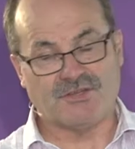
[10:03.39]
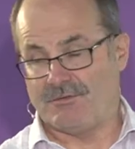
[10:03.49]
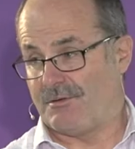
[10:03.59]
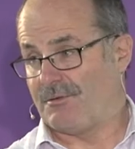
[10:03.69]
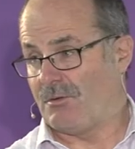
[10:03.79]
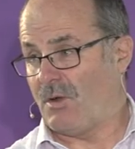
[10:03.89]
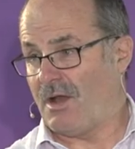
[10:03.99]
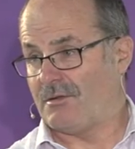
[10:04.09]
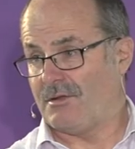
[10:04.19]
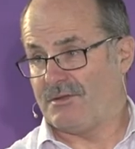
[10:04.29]
Te Rere
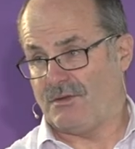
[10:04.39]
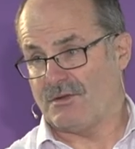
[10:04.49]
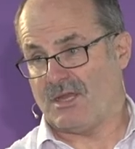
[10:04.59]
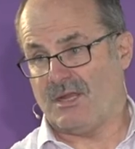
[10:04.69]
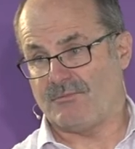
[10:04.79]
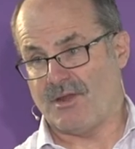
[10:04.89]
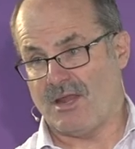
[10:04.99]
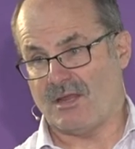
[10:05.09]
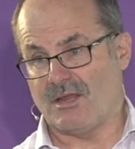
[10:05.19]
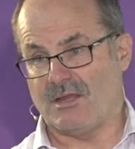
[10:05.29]
Wairua, you know, Cape
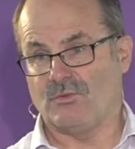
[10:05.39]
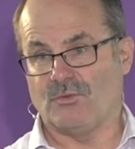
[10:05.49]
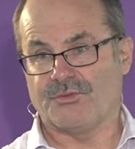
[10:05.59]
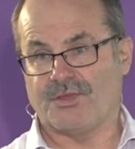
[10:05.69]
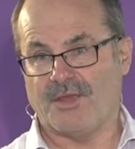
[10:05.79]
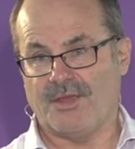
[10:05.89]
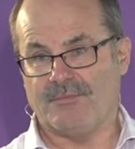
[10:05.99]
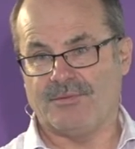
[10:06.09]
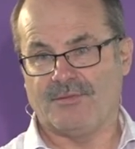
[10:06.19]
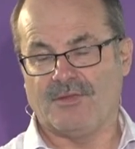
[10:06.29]
Reinga, North
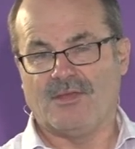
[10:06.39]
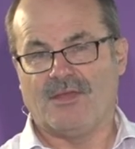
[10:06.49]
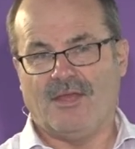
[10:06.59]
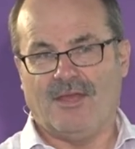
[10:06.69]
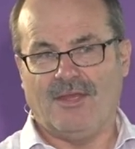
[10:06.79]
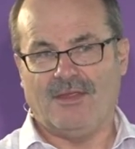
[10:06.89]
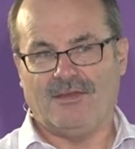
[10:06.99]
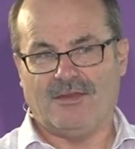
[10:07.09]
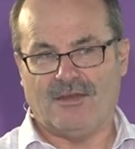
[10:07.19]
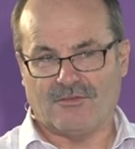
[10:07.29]
Cape,
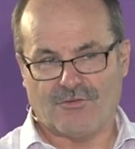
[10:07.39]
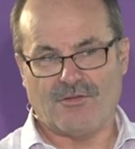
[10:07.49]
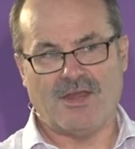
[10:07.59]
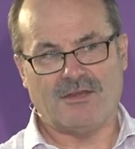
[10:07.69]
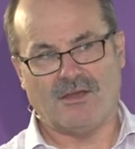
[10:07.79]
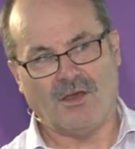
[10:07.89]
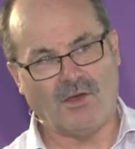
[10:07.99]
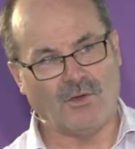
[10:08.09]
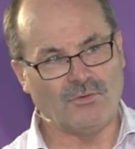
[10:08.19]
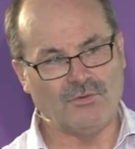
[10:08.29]
and create a
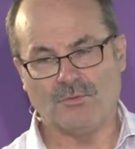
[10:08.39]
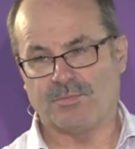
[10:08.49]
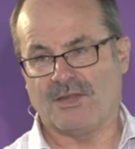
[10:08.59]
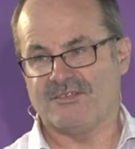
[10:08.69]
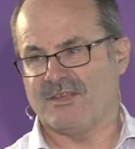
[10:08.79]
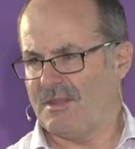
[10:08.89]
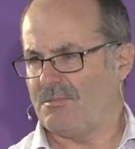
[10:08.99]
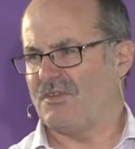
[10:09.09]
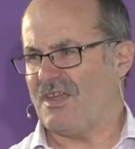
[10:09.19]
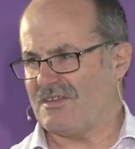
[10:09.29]
whole new place up there,
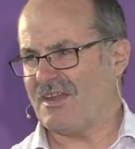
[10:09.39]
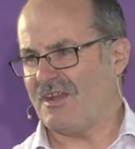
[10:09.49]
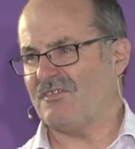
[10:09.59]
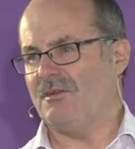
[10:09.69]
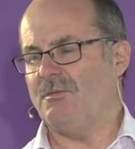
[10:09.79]
because that's actually